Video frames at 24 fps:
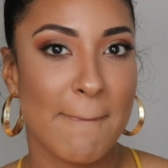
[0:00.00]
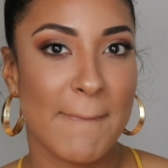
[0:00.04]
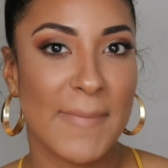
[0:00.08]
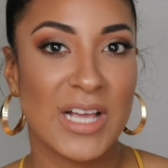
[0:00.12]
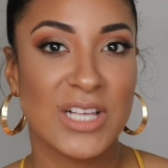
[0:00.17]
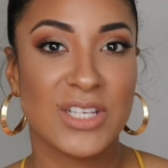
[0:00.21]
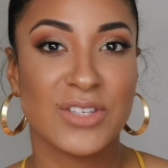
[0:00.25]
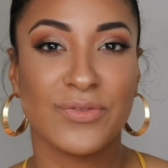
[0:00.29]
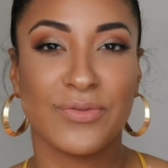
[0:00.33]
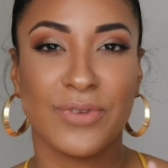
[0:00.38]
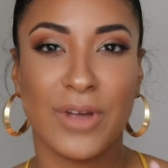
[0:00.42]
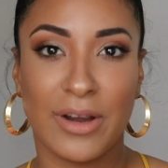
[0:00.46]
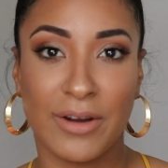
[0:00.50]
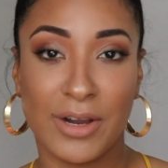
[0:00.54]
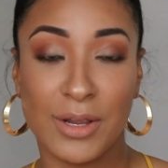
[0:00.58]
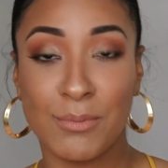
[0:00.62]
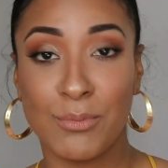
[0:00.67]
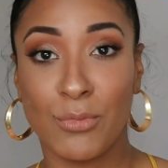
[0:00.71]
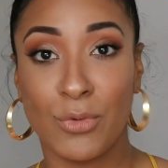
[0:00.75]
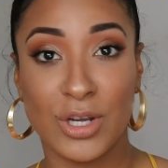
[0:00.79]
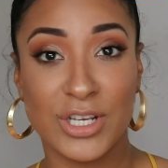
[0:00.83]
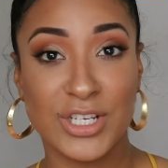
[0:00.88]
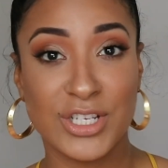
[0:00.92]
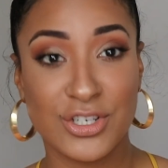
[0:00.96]
It's very
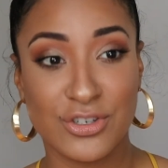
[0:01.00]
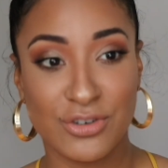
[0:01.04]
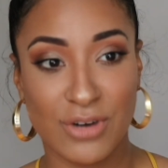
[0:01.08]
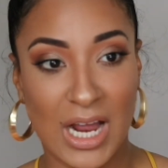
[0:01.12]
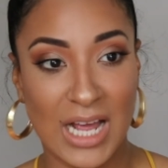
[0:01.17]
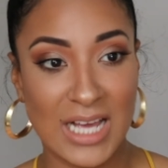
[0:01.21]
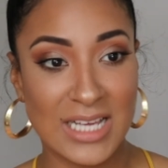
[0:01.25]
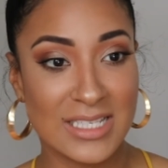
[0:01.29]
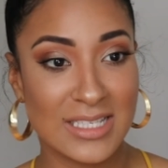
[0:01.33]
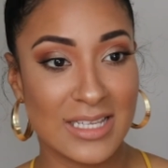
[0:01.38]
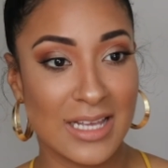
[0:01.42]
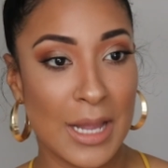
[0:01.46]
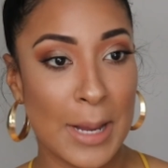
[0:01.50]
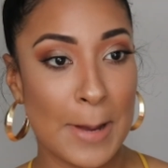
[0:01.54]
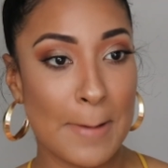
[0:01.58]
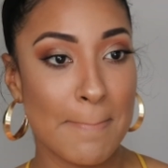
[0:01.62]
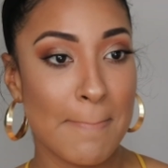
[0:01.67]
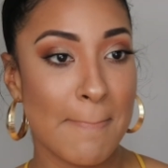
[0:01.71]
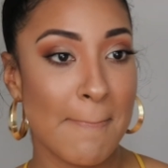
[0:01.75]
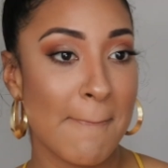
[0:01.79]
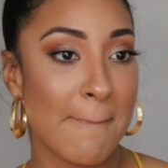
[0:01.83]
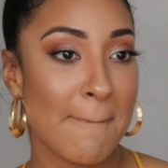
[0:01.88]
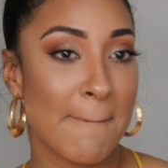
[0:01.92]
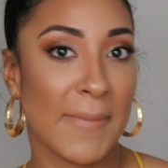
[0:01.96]

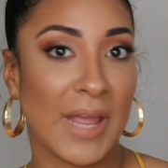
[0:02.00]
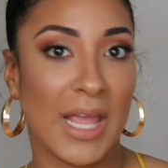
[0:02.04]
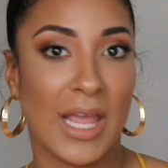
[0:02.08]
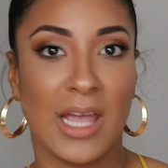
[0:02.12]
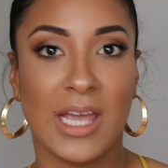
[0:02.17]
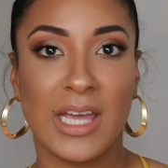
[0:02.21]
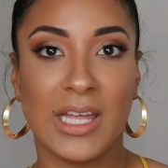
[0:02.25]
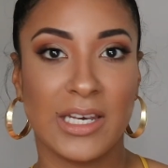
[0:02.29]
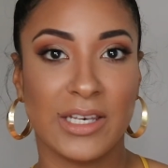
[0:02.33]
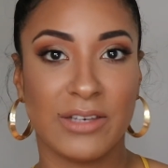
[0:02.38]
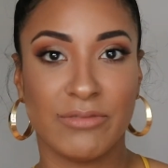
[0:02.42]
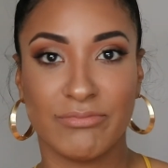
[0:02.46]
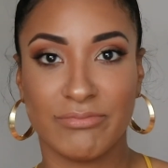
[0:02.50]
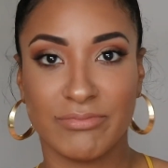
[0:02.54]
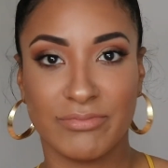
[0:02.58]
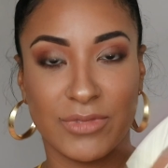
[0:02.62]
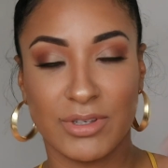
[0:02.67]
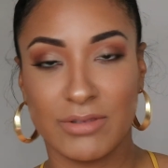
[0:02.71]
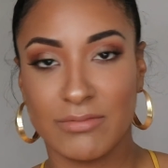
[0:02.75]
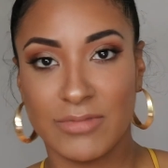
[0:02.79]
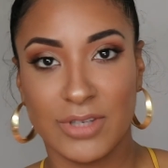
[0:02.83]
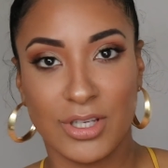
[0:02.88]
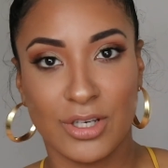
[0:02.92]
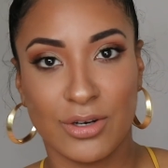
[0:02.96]
moisturizing, and
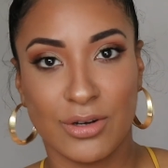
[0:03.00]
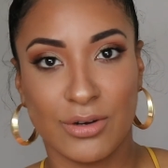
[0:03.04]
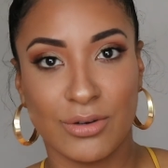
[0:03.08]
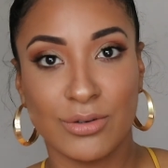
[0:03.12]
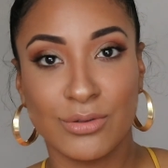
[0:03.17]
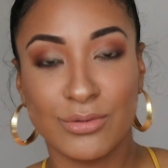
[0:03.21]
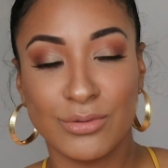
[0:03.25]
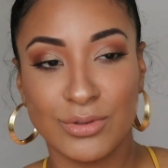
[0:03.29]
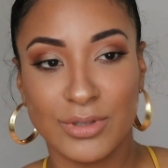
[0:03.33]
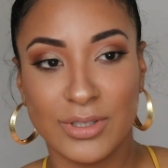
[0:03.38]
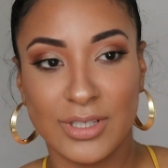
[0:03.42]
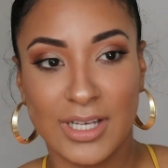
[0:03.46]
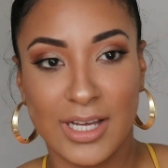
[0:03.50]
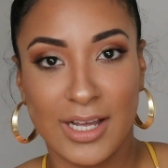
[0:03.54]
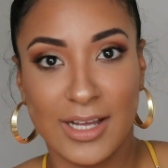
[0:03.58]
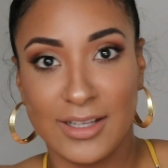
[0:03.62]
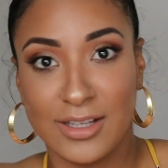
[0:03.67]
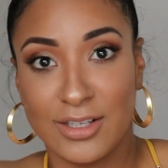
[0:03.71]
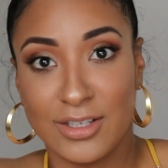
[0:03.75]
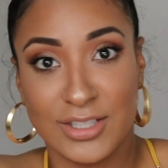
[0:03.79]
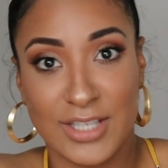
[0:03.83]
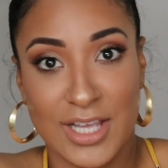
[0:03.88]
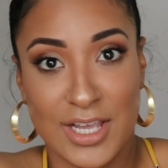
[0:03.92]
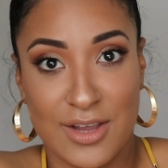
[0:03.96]
you know, it
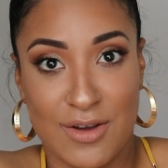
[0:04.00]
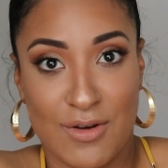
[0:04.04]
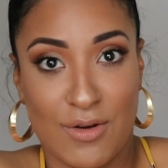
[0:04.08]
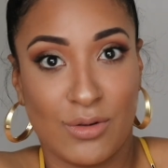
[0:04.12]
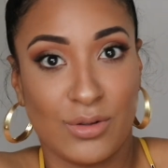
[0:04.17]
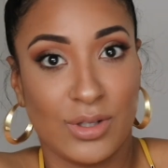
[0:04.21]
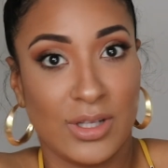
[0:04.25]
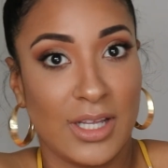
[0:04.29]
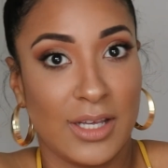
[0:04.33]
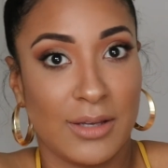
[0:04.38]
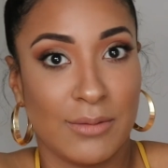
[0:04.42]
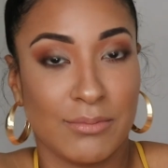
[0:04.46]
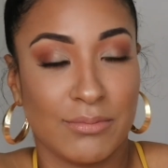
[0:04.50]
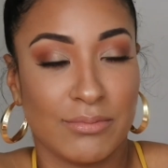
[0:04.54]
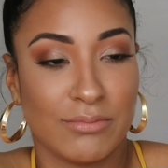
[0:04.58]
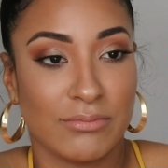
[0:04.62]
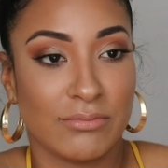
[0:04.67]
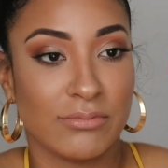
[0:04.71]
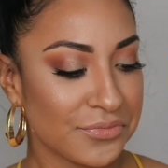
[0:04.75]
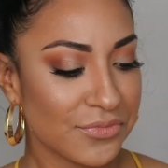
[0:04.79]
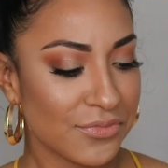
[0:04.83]
looks like your own lip.